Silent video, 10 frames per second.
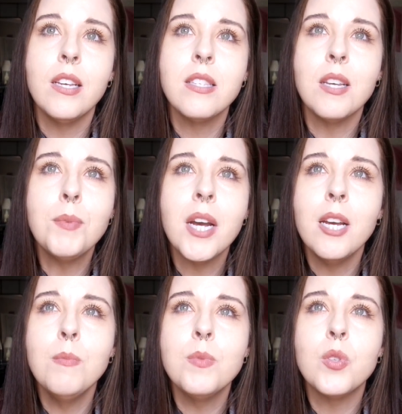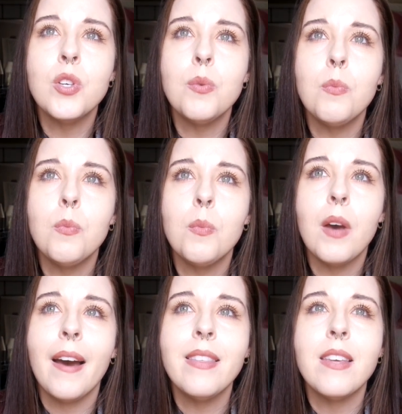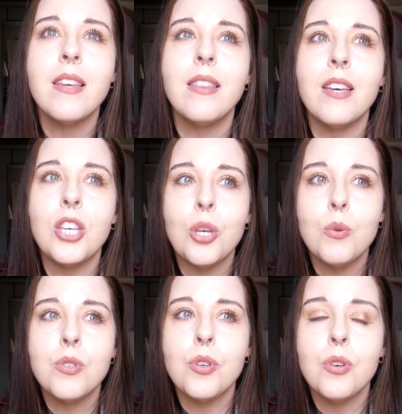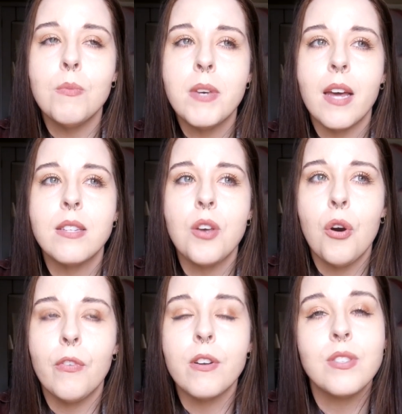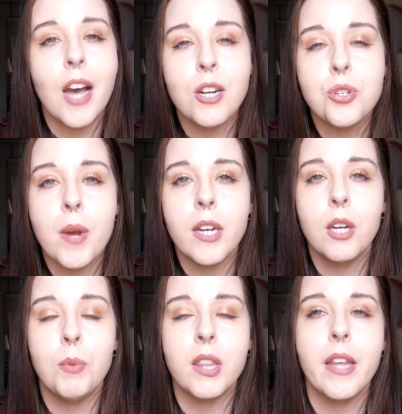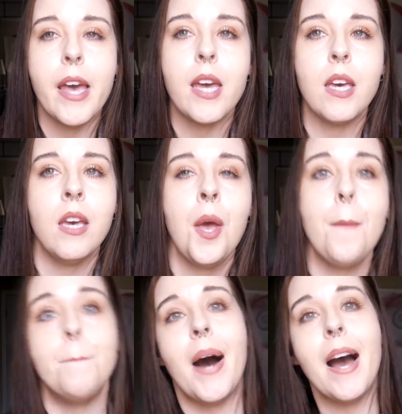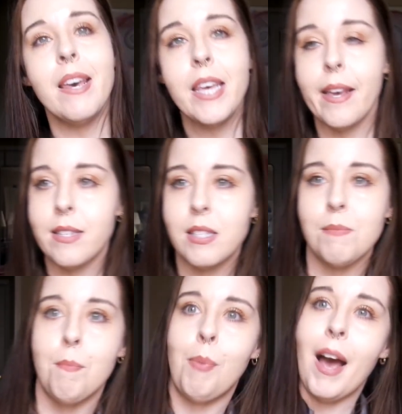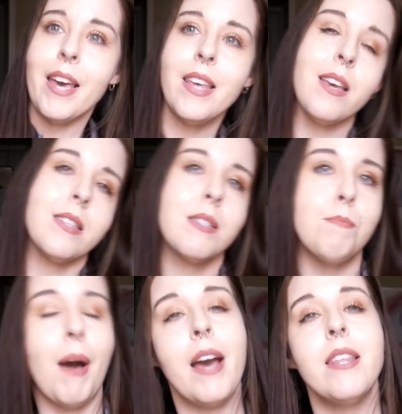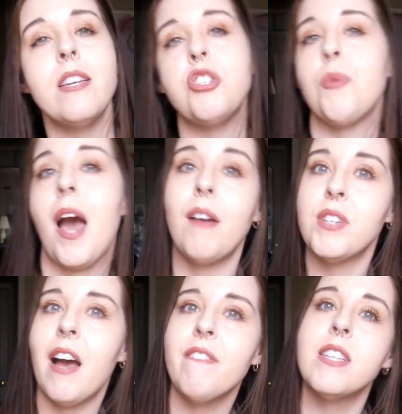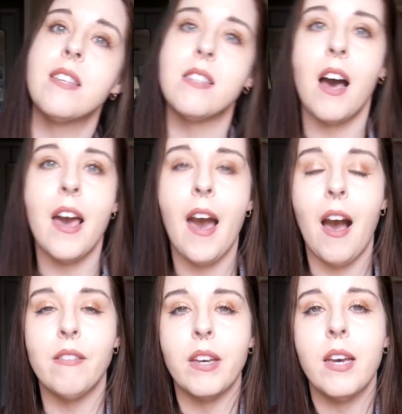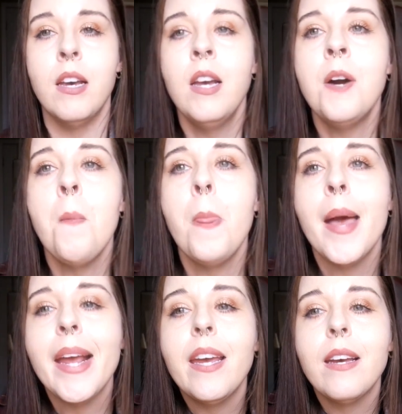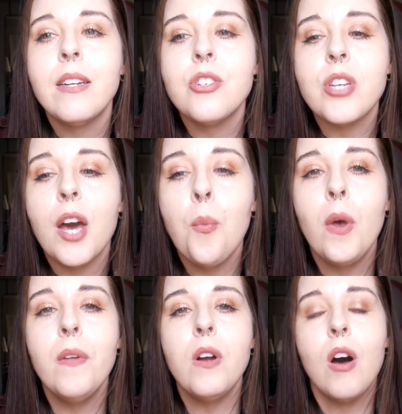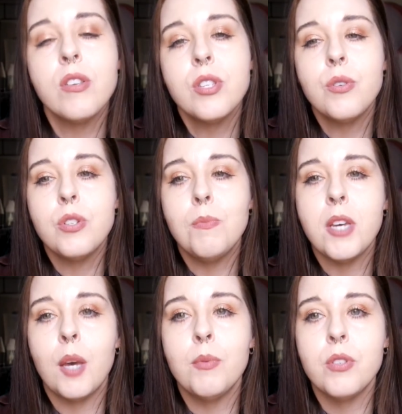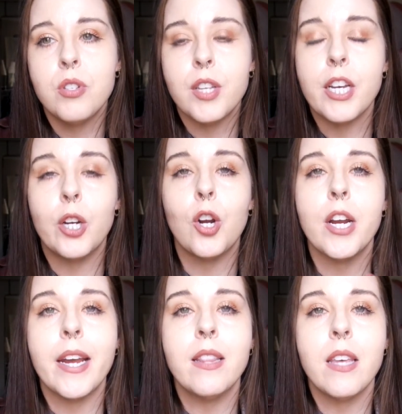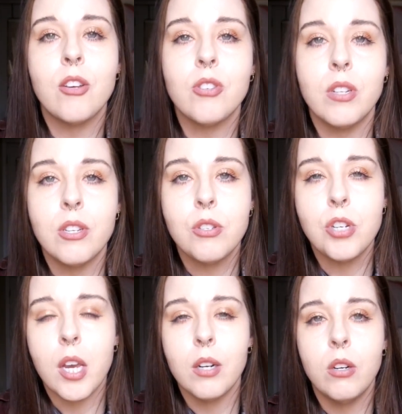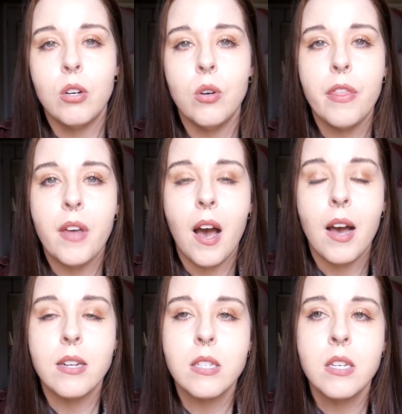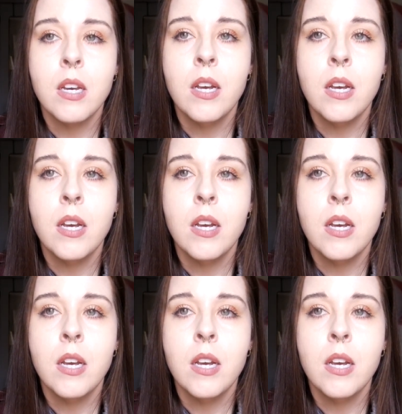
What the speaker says: sometimes I think that YouTube gets oversaturated with like, buy this, buy this, buy this, you have to have this because I have it. And I want also to be able to like create things on this channel that